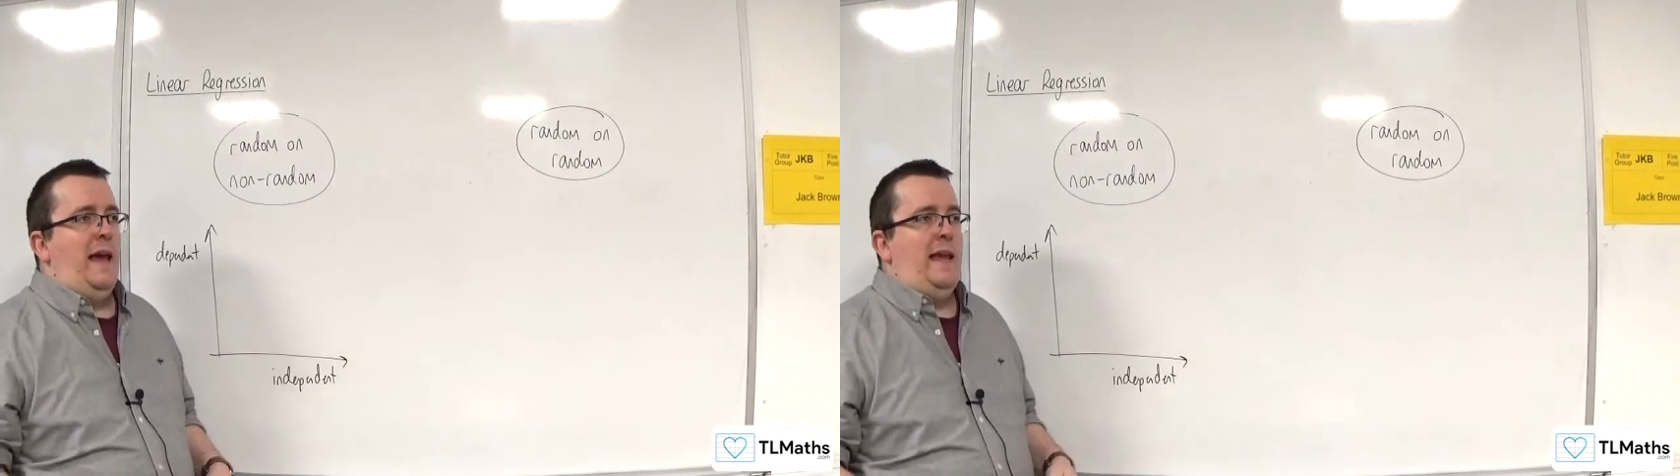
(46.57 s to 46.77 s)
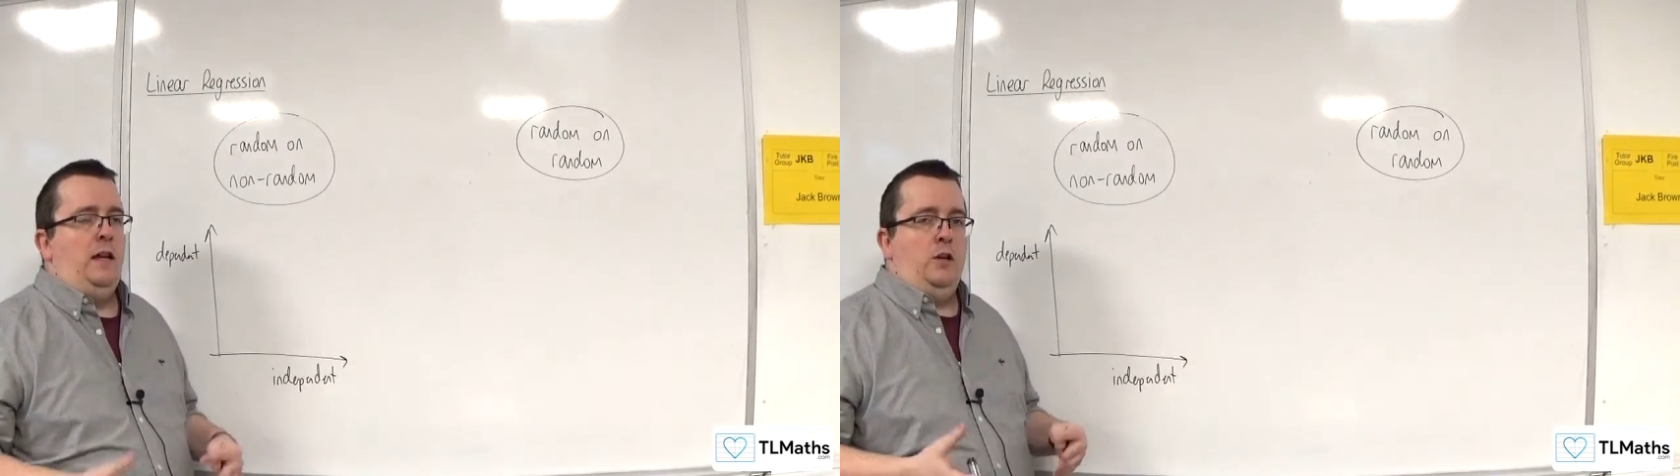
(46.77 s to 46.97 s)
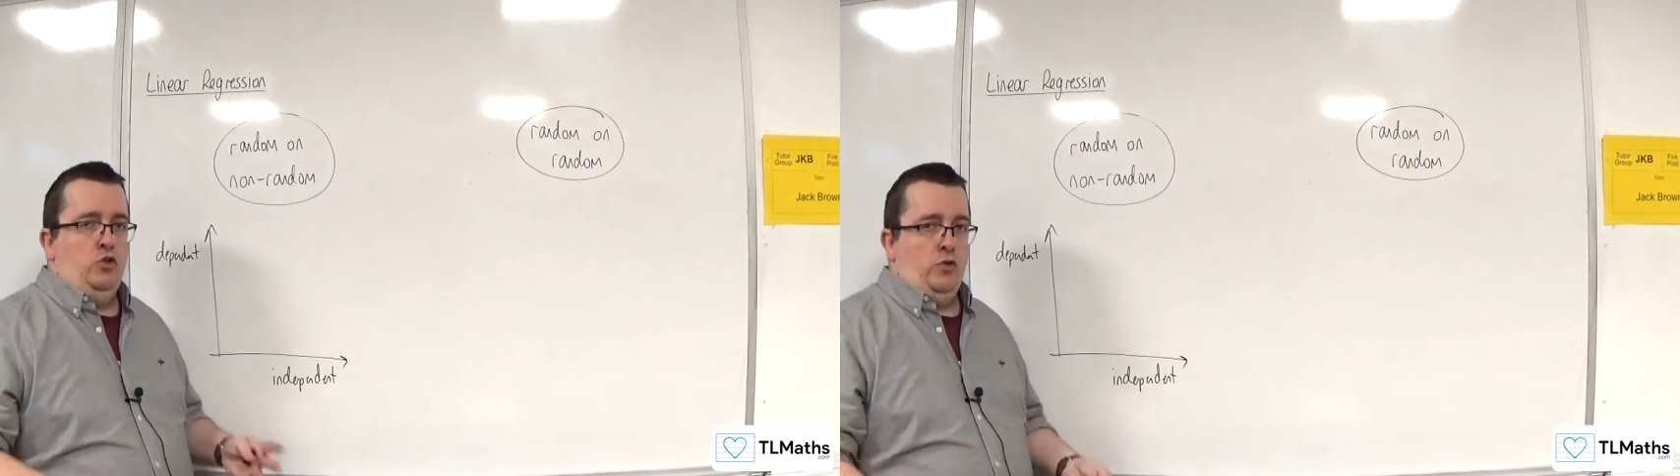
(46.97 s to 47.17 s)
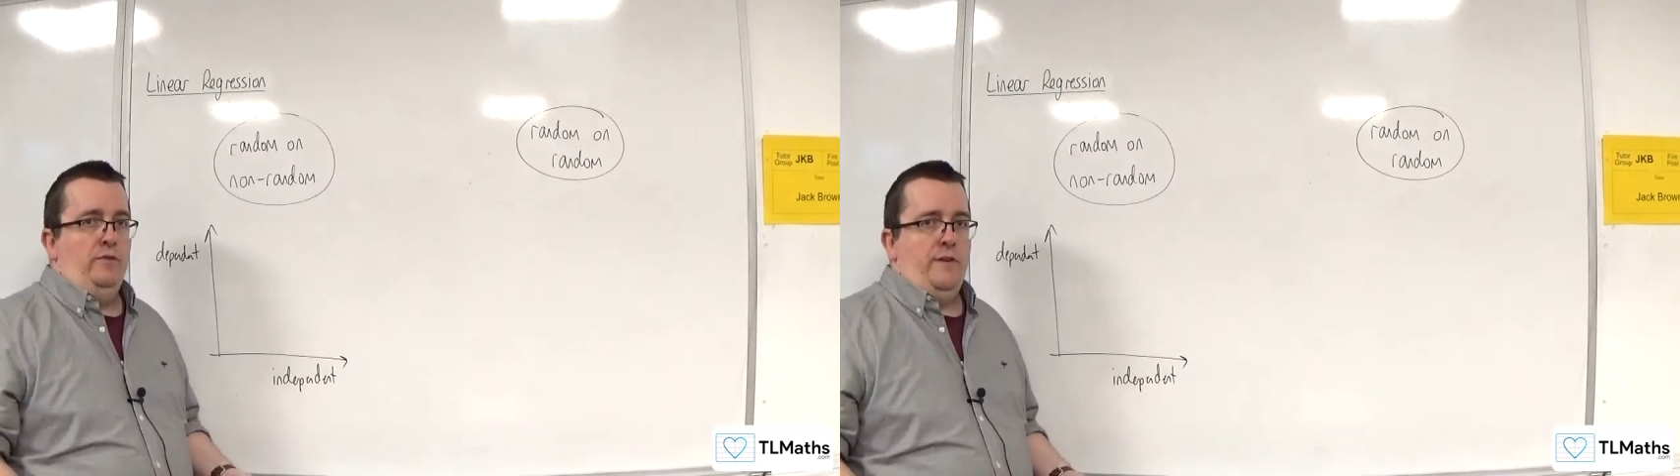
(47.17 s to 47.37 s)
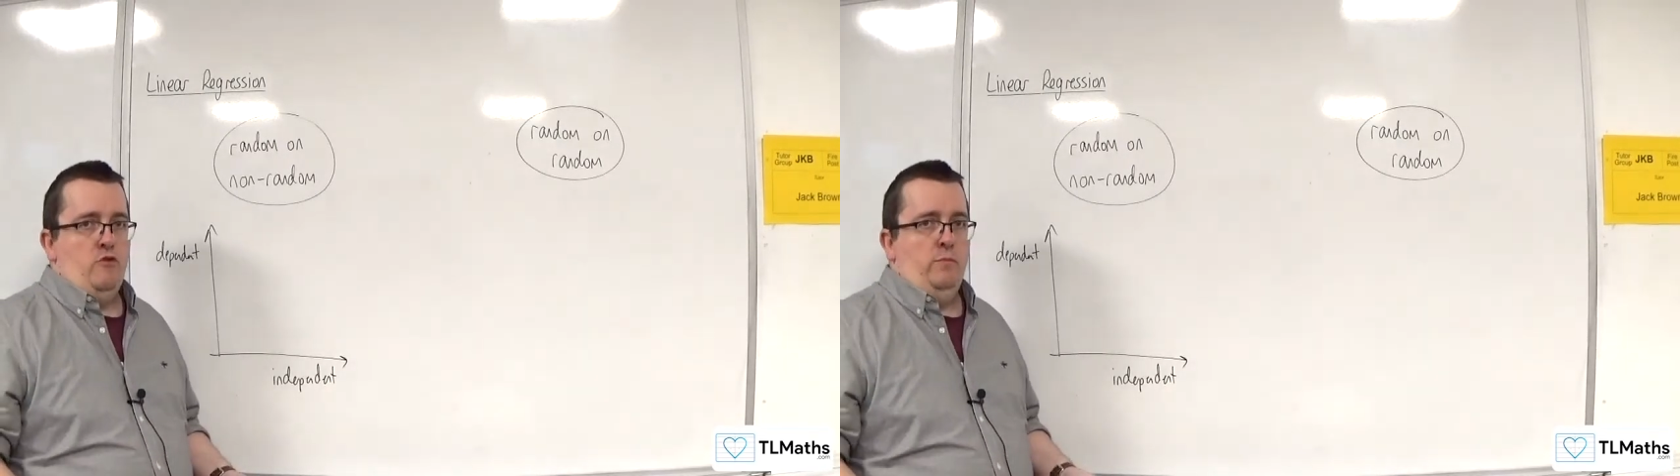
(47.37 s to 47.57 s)
a
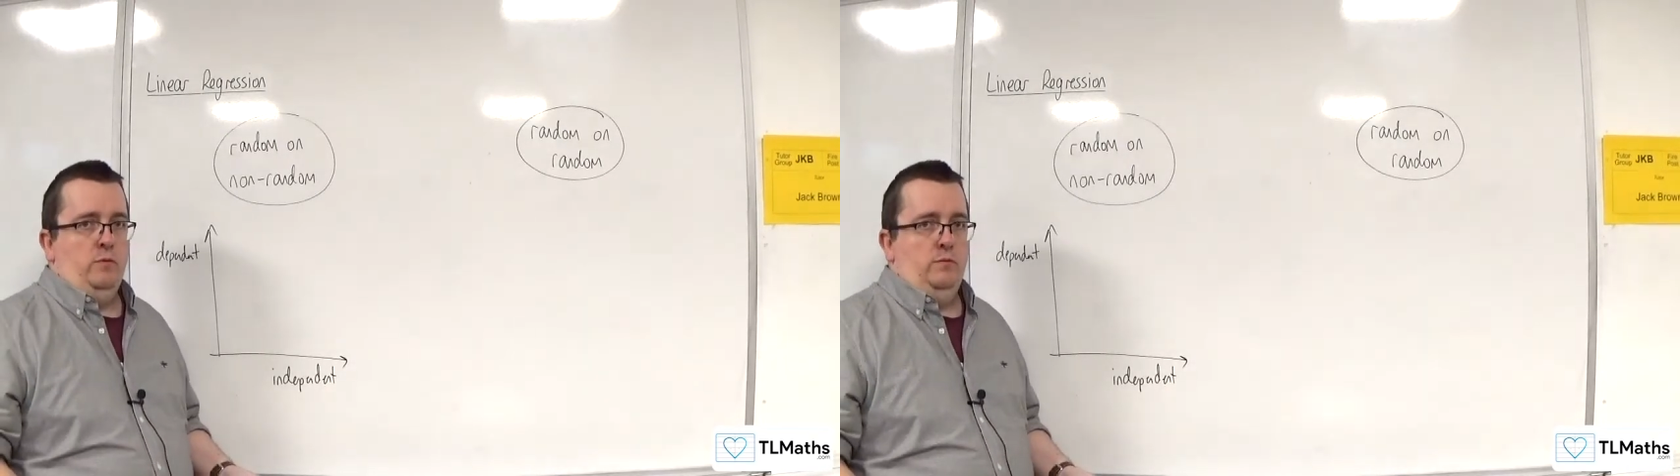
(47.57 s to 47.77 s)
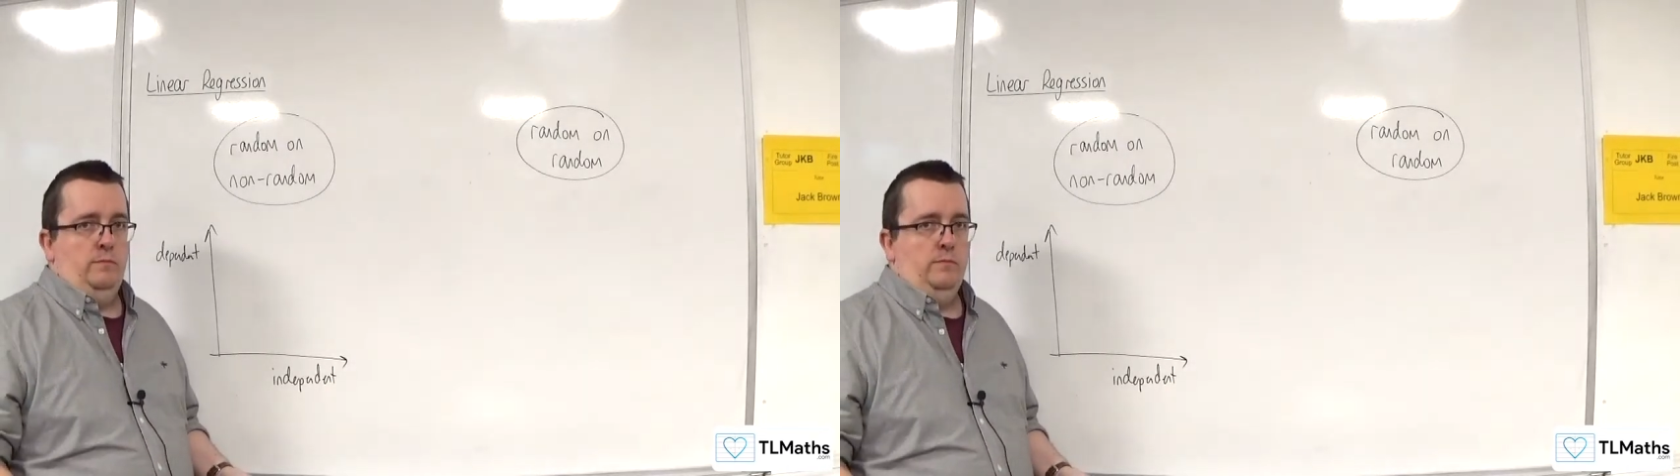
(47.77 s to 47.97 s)
control variable,